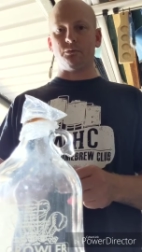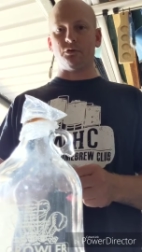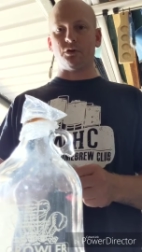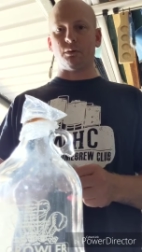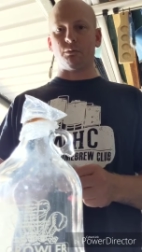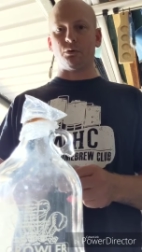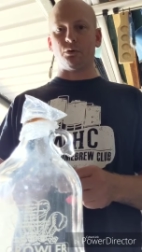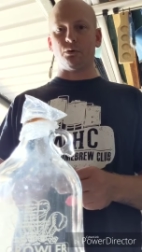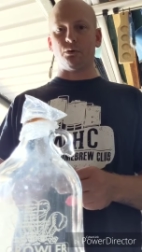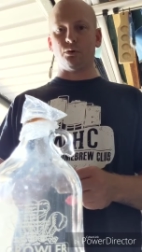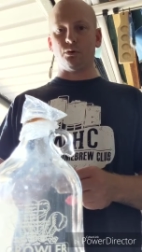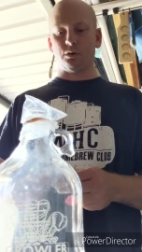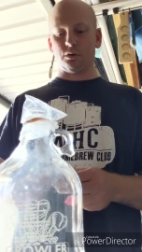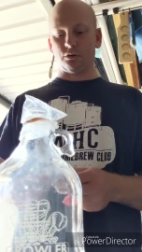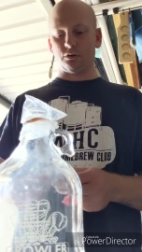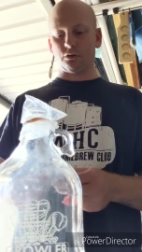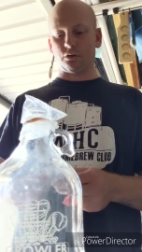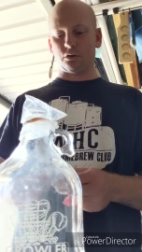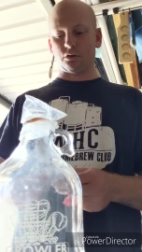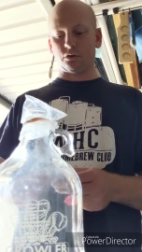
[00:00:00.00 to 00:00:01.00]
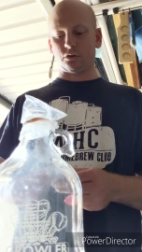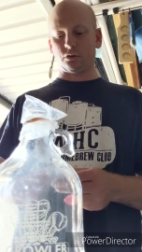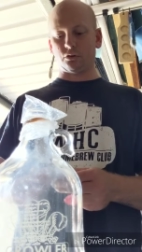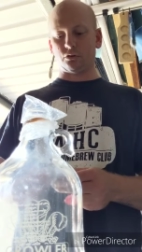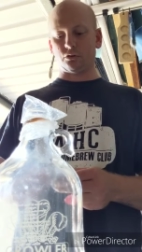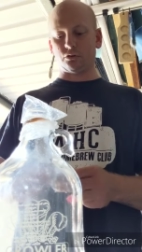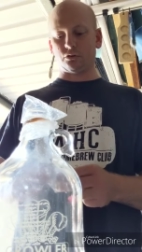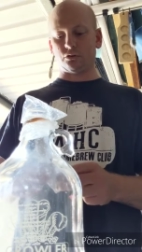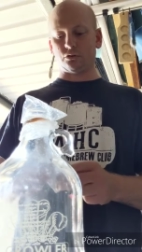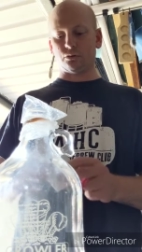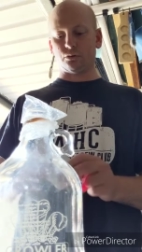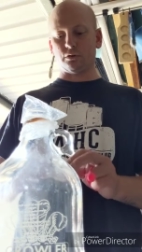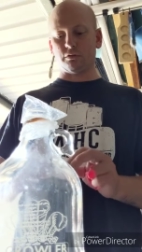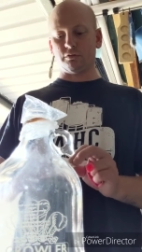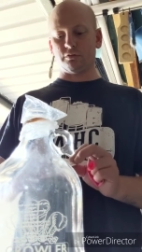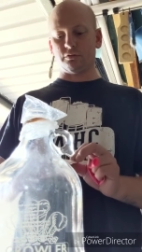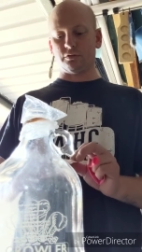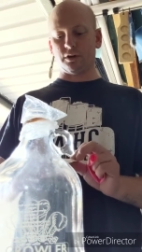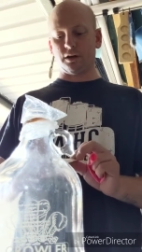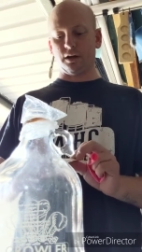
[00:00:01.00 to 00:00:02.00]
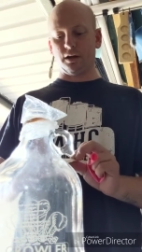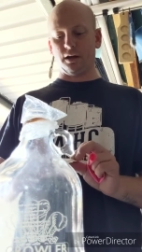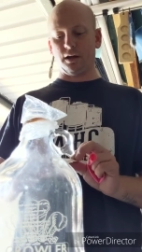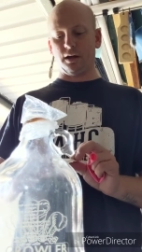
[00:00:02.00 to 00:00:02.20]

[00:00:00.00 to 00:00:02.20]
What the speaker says: some sort of